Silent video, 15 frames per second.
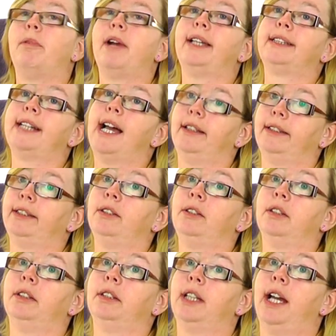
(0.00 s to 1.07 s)
the breast cancer
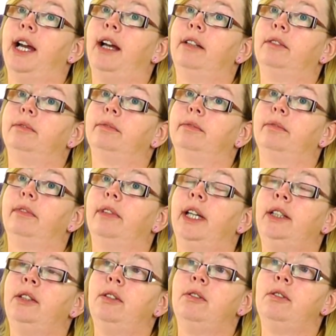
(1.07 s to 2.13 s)
does that. Mm.
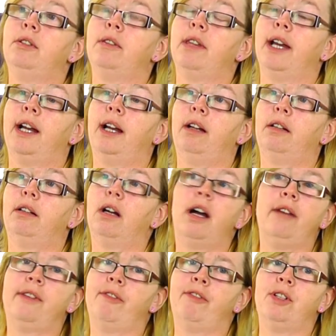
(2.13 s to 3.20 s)
They do do that.
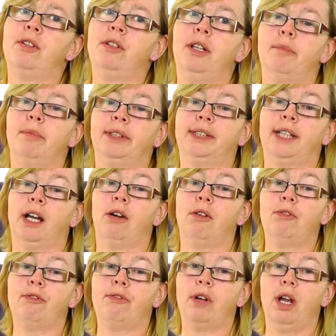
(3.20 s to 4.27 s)
I've never done it
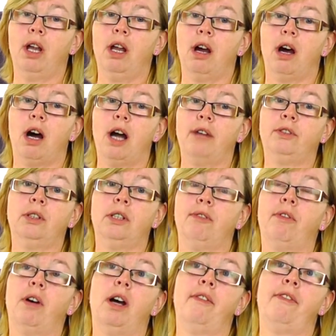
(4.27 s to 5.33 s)
myself. I've done
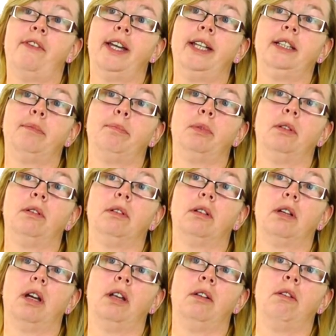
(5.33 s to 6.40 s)
it via
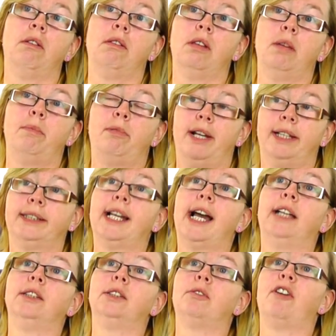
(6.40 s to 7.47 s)
Facebook, and on the breast
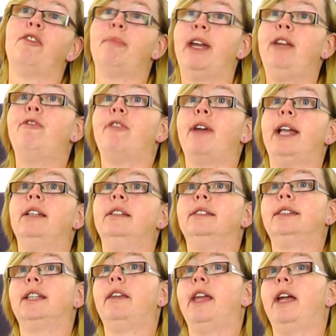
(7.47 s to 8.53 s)
cancer, I've made
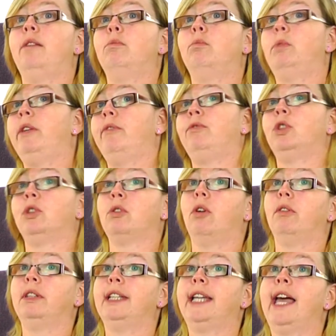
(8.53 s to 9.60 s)
friends, and then we've just
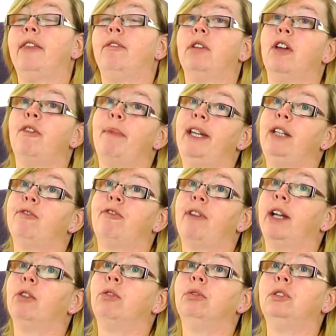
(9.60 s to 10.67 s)
got together. And I've made a
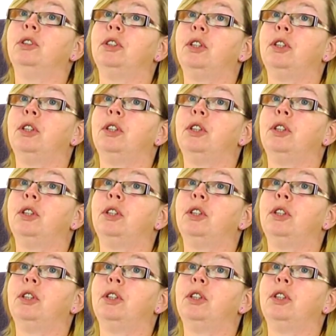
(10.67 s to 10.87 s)
friend called